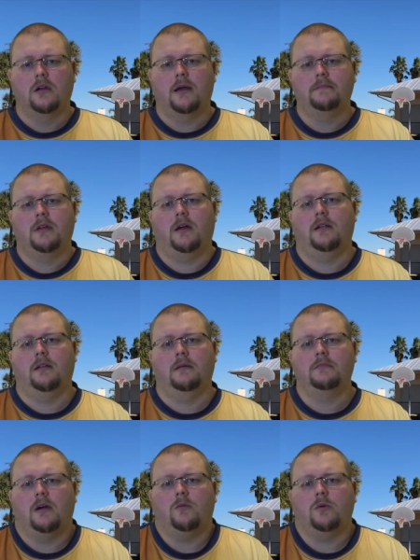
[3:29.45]
I'm
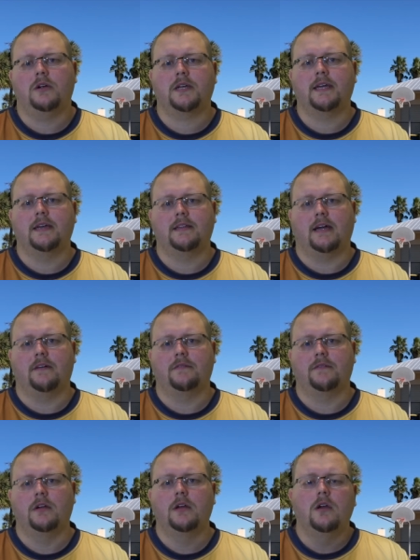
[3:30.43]
not working
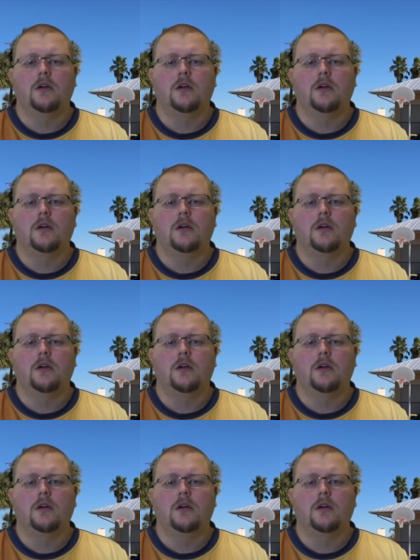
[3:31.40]
enough.